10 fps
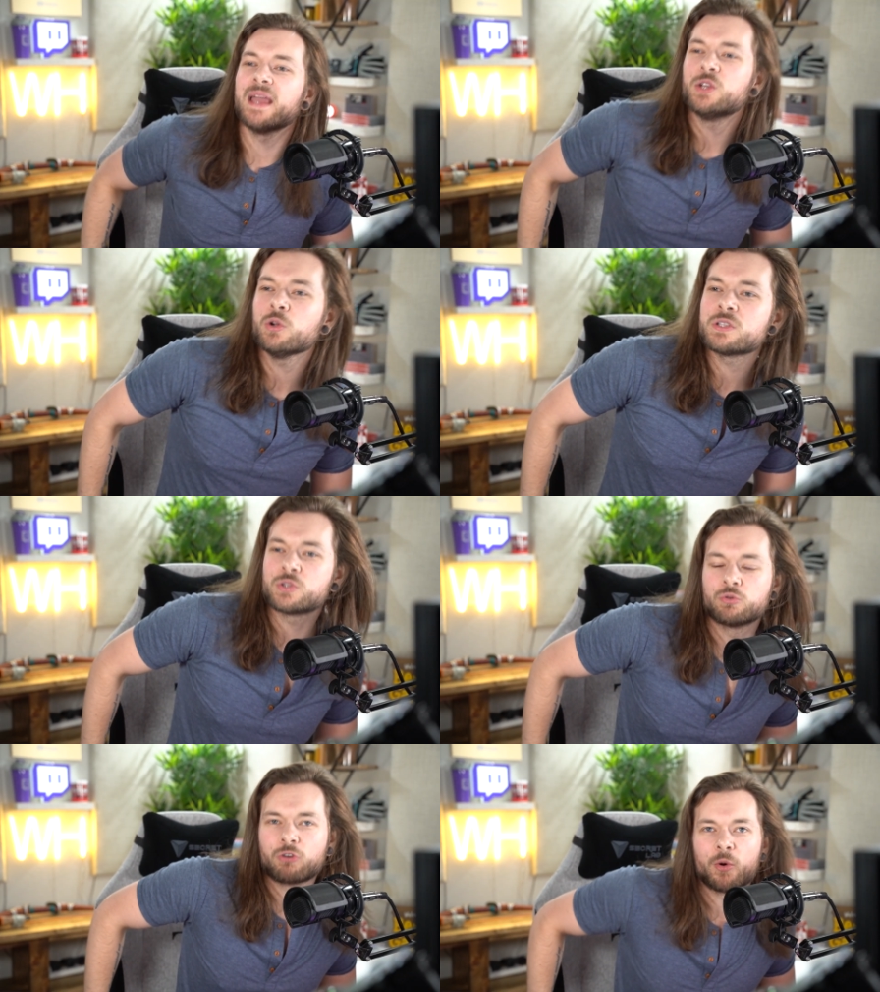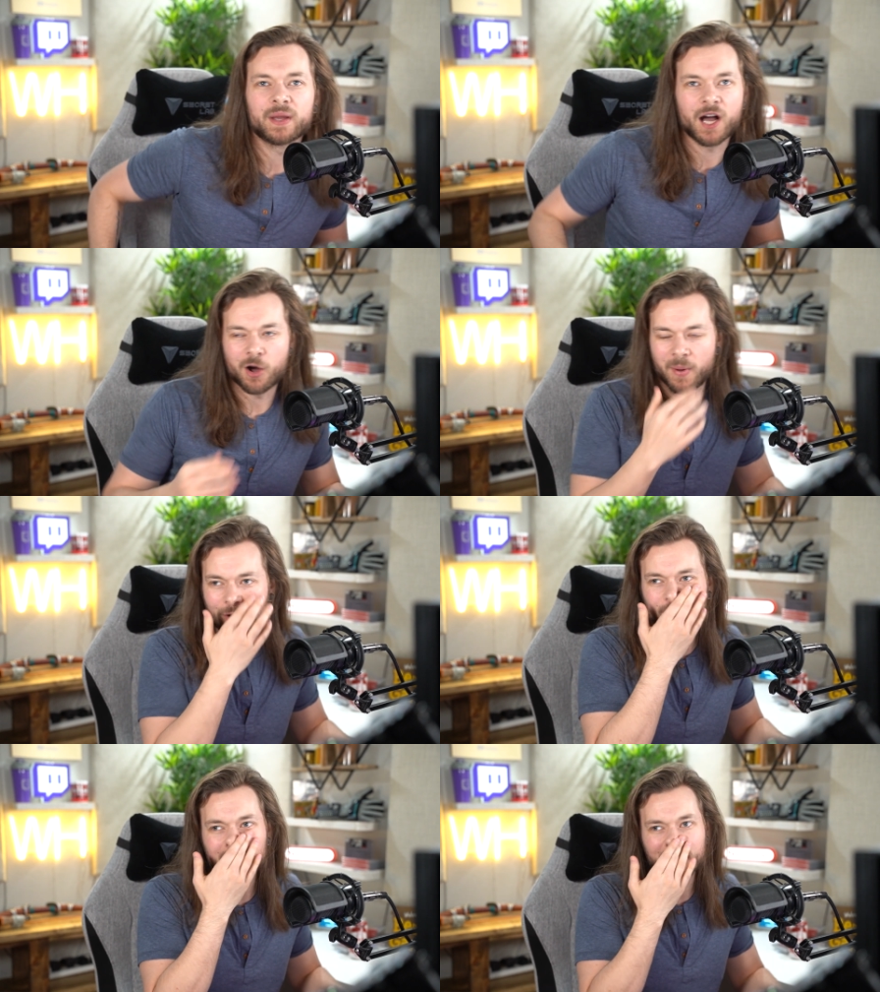used to growing up. I
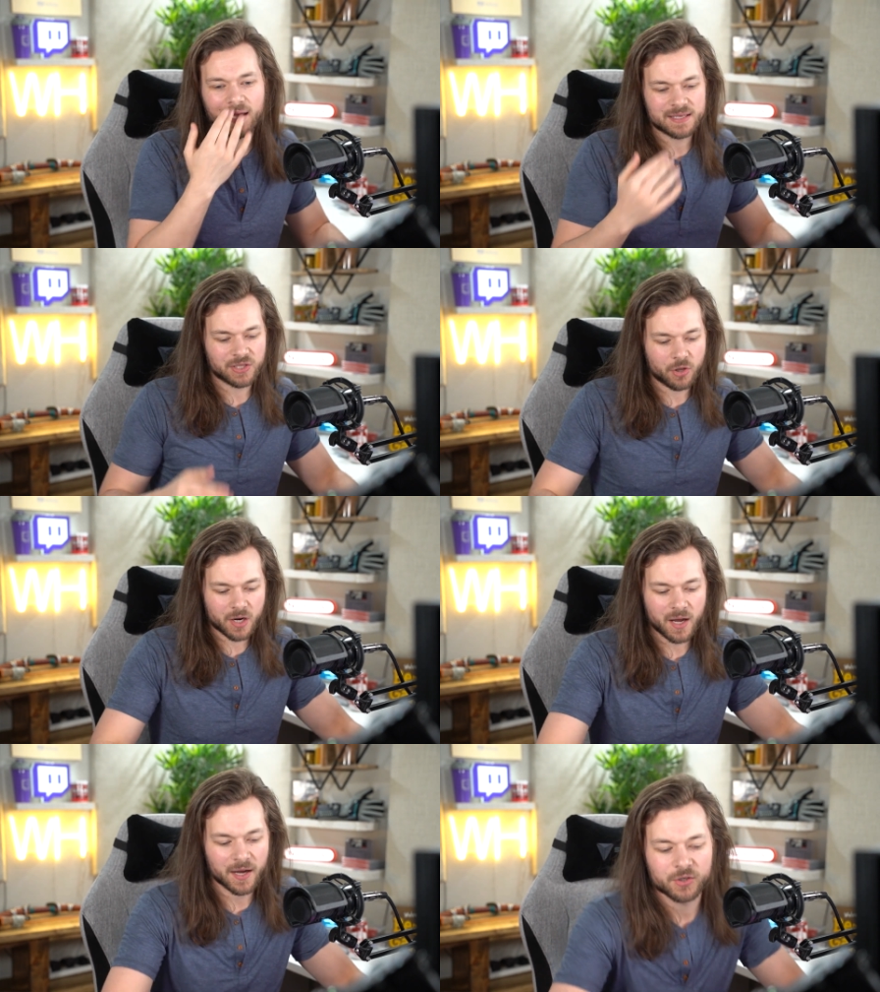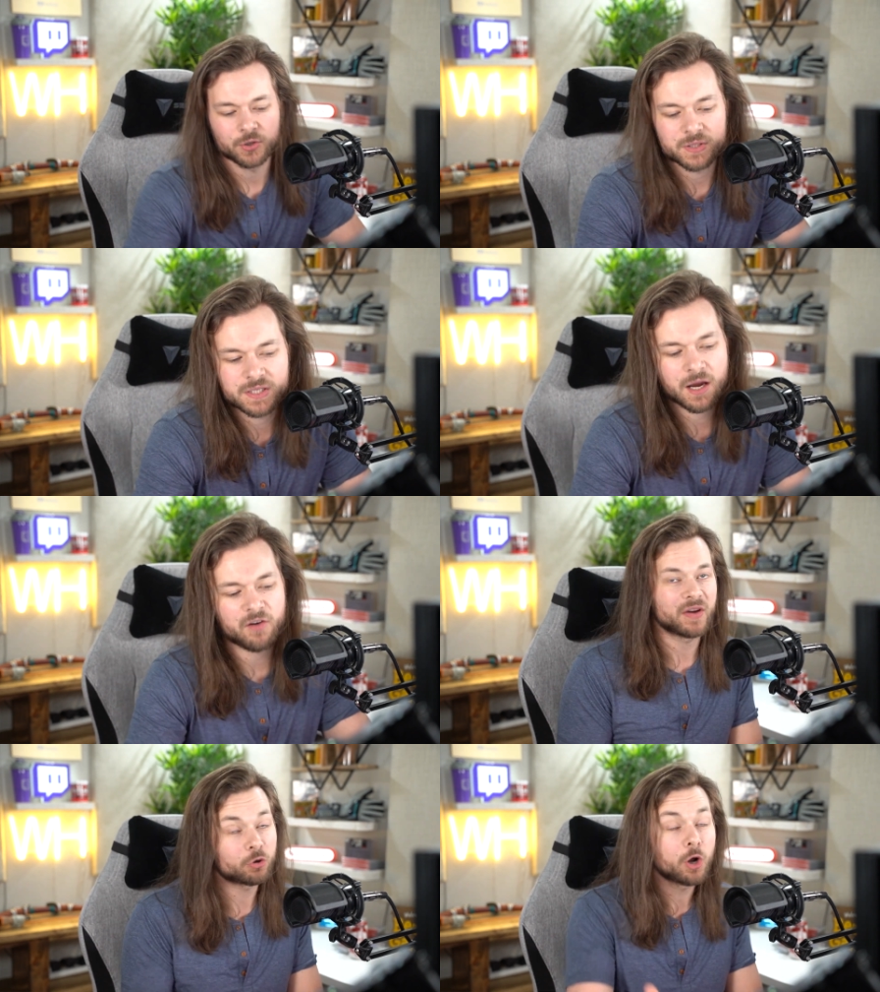really liked a lot of hardcore stuff.
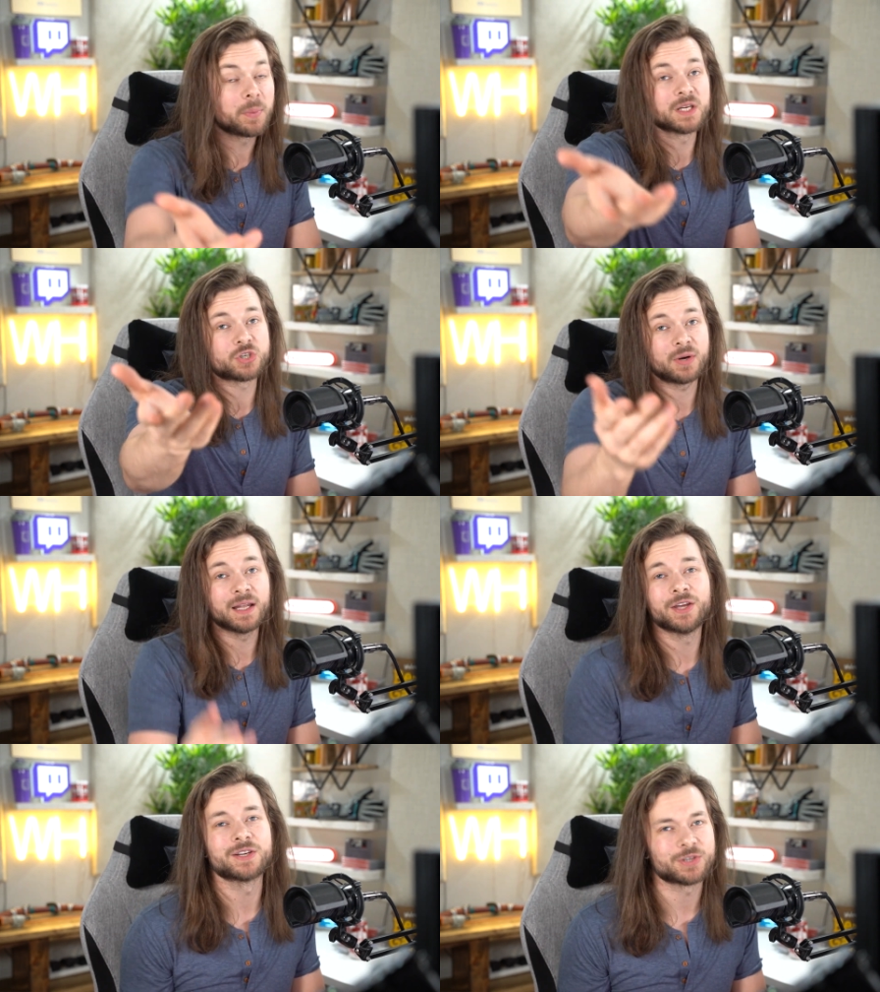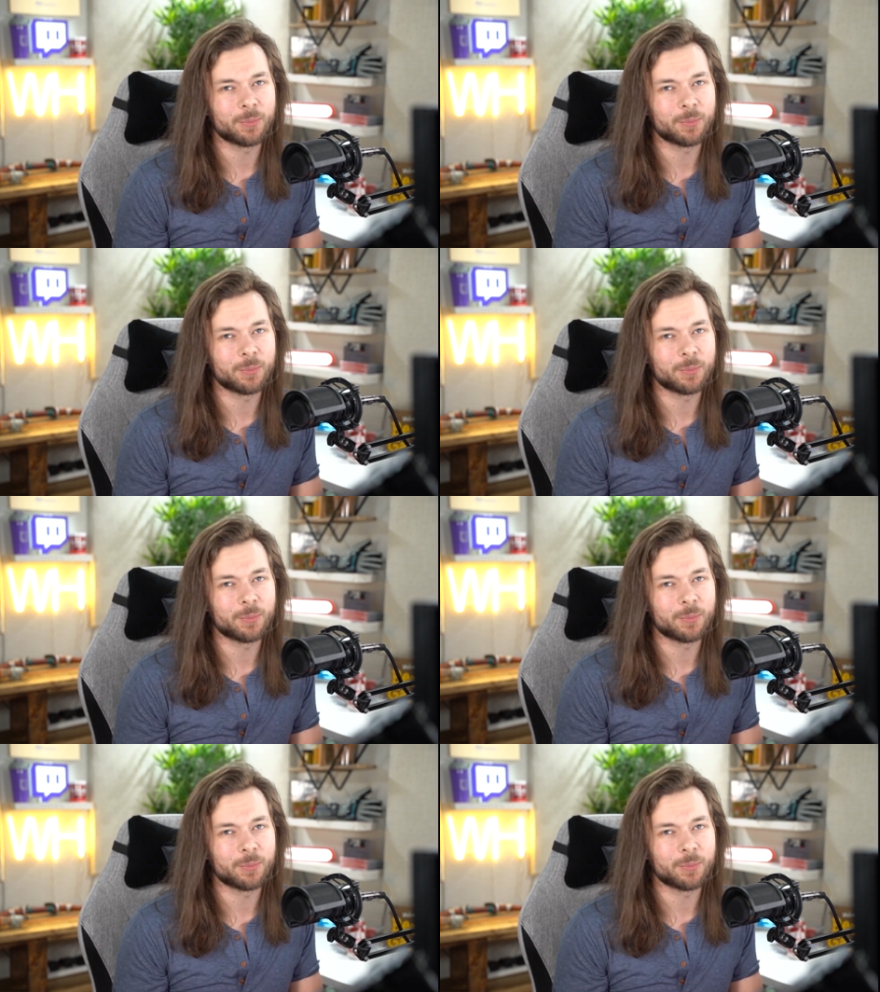I grew up in Australia, so